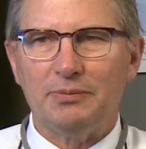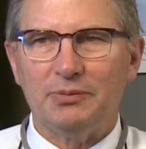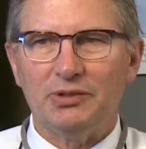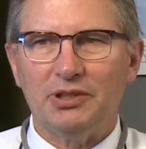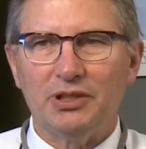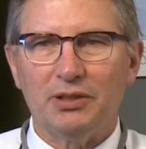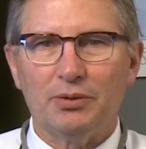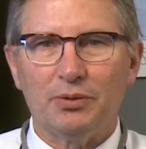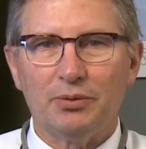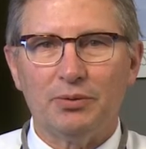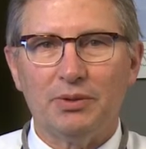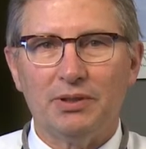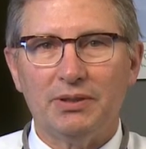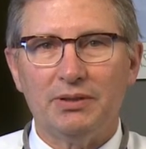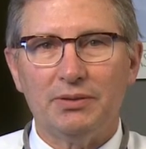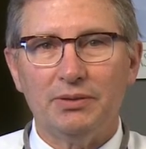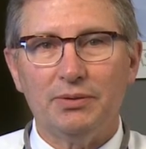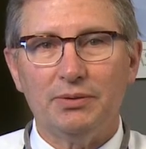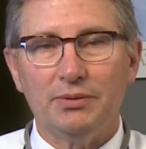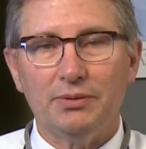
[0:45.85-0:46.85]
children
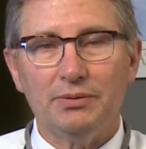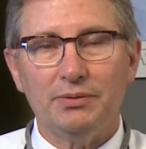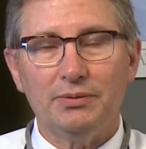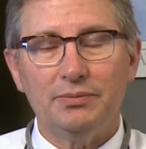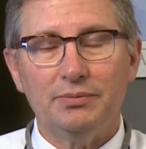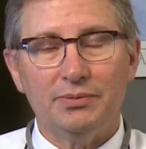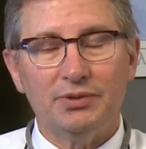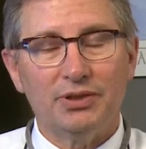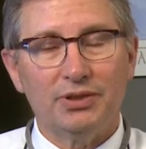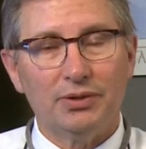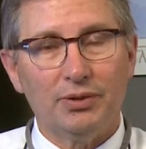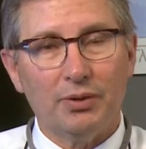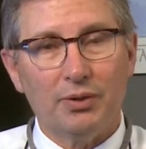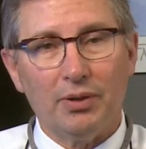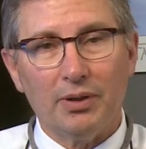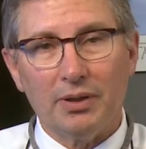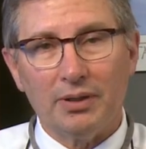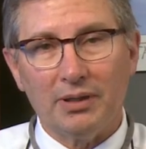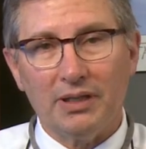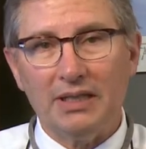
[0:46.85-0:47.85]
who
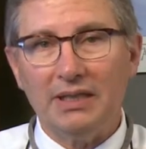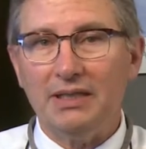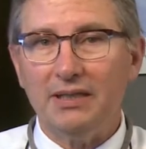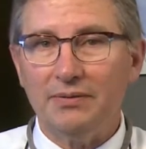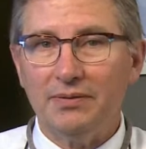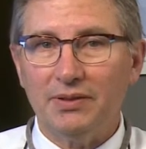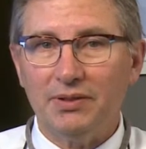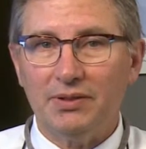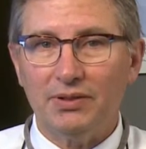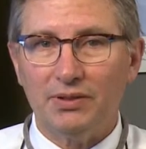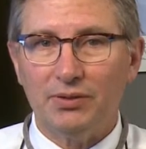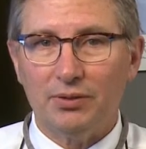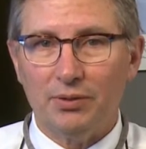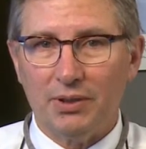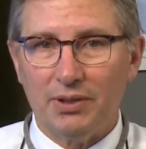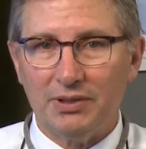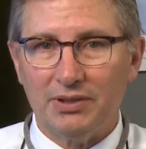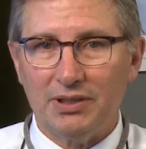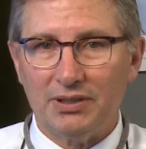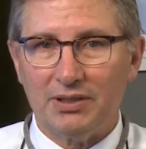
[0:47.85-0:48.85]
snore and even
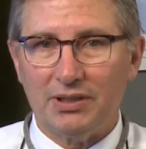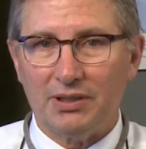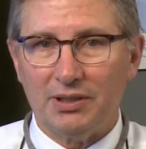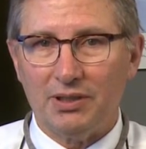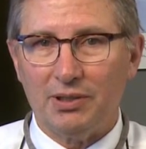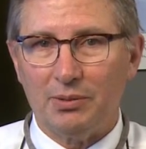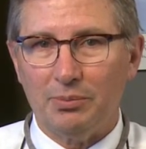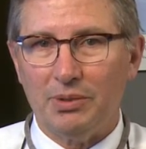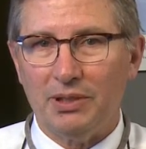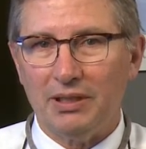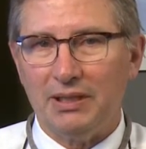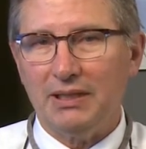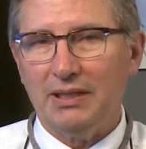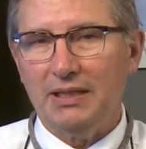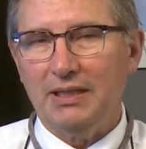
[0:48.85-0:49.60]
snore just a little bit.